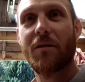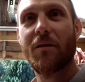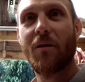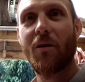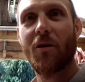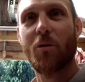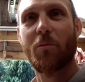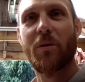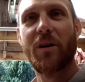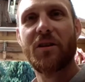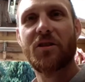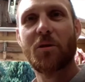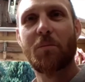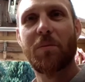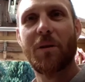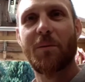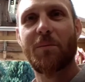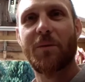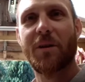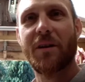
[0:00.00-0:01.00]
the brakes are
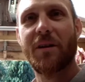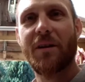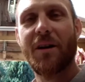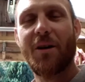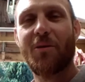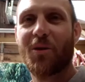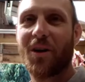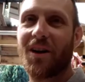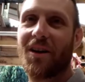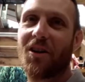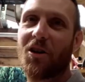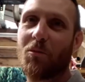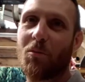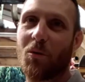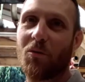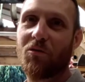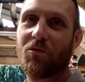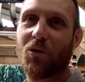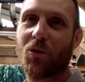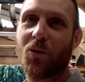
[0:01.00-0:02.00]
plumbed in, I'm ready to
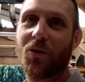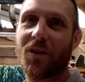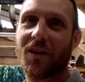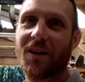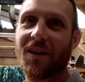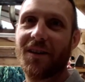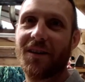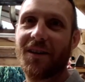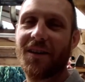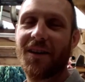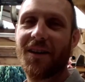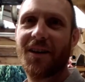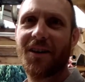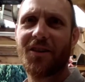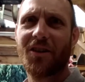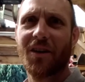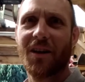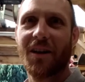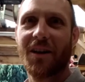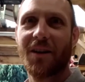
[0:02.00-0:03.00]
put fluid in it, and
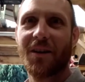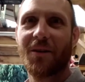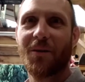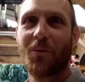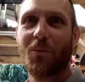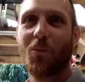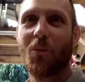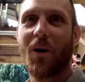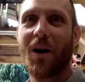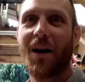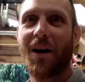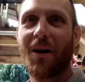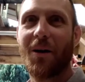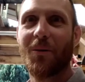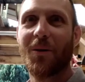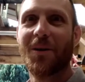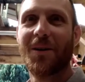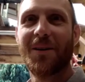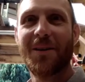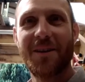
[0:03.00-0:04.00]
you're like,
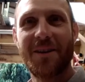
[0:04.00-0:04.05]
wow,